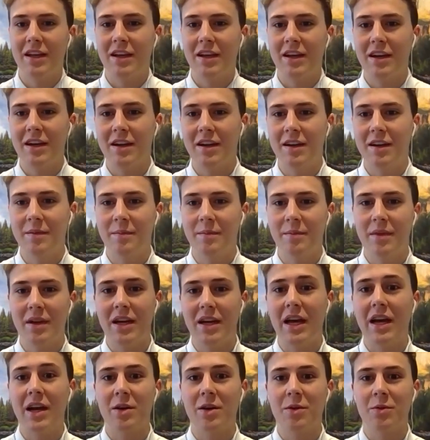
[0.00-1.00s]

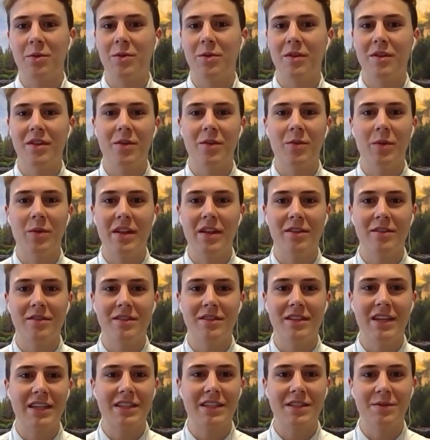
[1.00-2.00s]
In Ecuador, the weather
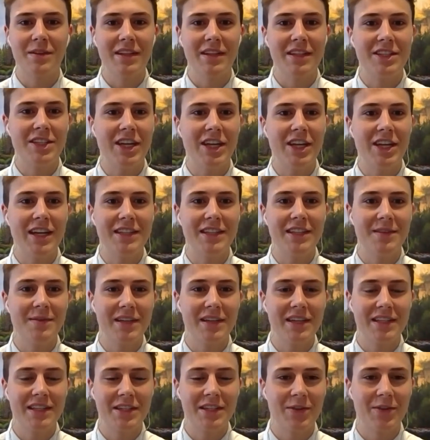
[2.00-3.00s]
doesn't really change
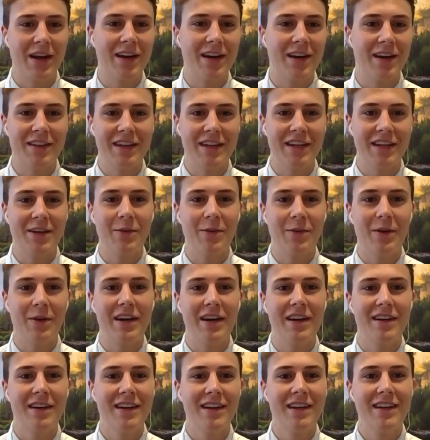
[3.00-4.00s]
because you're right on the
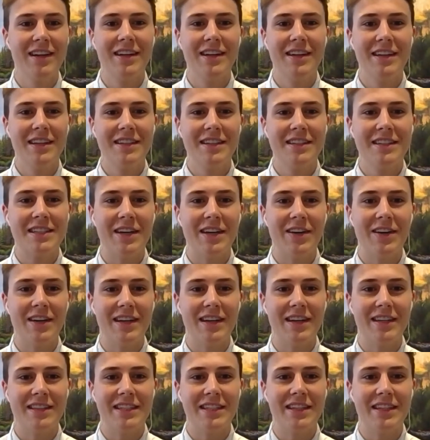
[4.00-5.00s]
equator. So
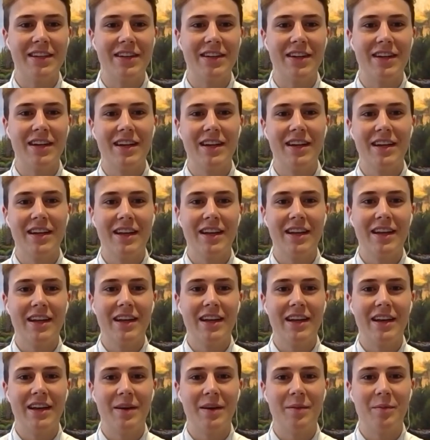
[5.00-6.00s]
it's either
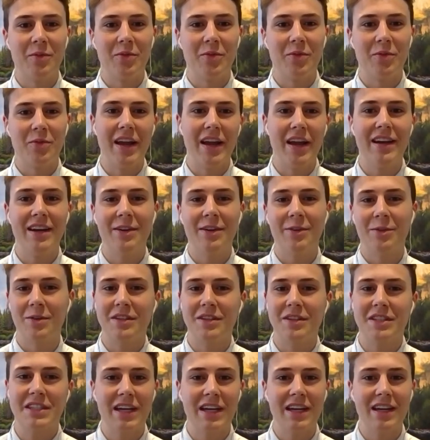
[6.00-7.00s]
rain
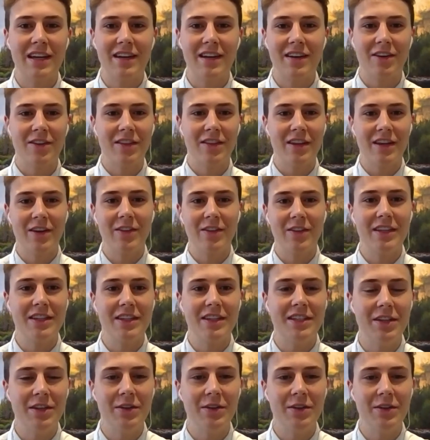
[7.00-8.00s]
or sun are the only
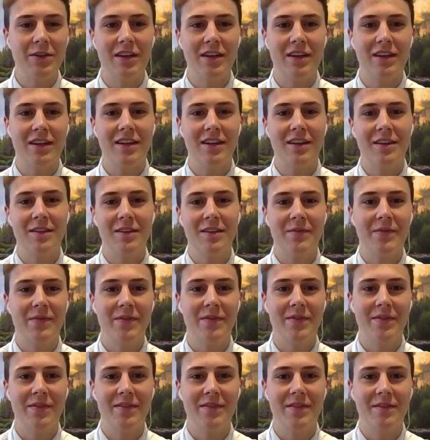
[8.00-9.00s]
two
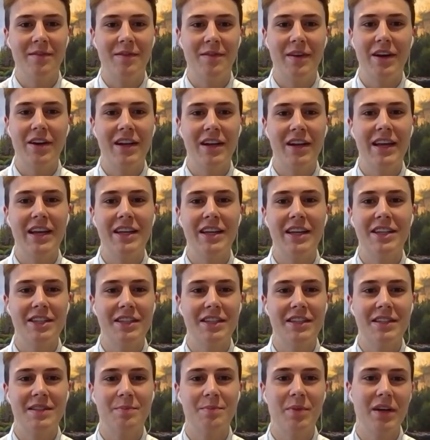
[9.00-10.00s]

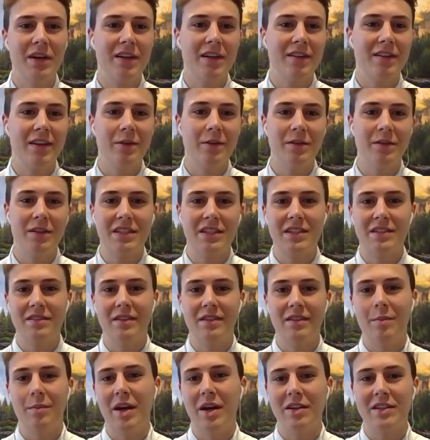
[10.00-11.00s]
variations, but it was
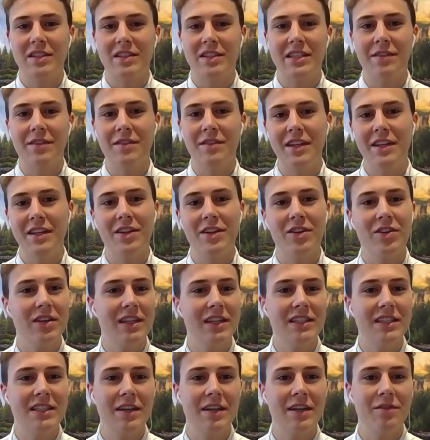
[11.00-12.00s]
about 70
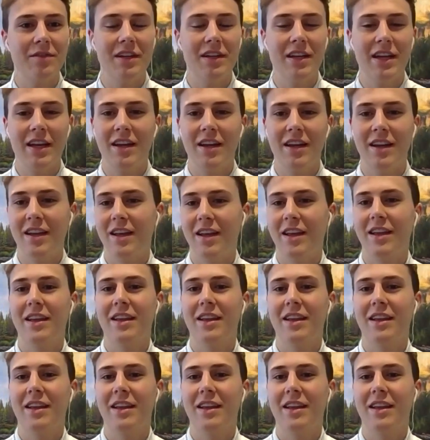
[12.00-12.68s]
degrees every day,